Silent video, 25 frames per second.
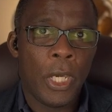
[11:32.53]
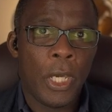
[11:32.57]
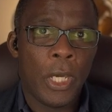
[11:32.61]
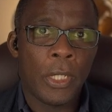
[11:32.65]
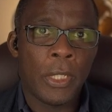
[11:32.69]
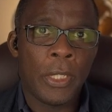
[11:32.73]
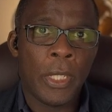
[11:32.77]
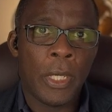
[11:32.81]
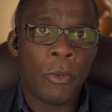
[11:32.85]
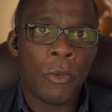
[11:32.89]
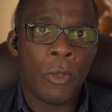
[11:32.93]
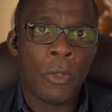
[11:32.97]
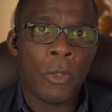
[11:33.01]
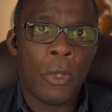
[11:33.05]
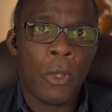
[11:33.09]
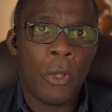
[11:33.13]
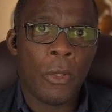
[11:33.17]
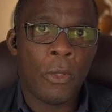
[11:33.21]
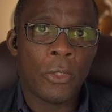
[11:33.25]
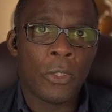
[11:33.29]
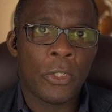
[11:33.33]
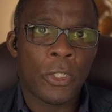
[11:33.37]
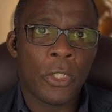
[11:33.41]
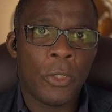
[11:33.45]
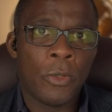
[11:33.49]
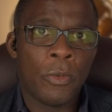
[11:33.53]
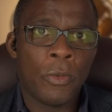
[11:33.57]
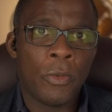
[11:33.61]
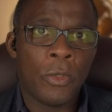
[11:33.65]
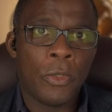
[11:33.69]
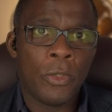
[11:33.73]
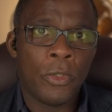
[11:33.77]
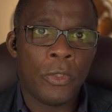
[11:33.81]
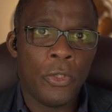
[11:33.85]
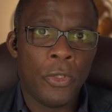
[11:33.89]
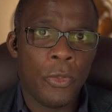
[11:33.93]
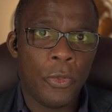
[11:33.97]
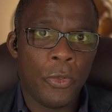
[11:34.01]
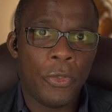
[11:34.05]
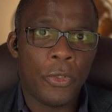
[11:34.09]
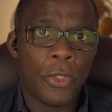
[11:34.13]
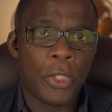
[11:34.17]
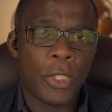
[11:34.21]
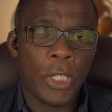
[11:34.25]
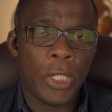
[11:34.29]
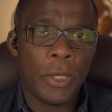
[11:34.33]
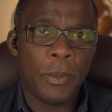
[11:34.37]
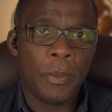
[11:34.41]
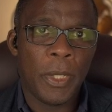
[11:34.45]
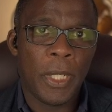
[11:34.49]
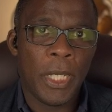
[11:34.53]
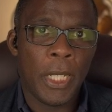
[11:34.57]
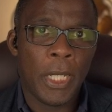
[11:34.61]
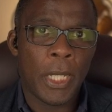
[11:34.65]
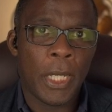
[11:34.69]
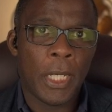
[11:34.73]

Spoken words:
there will also usually be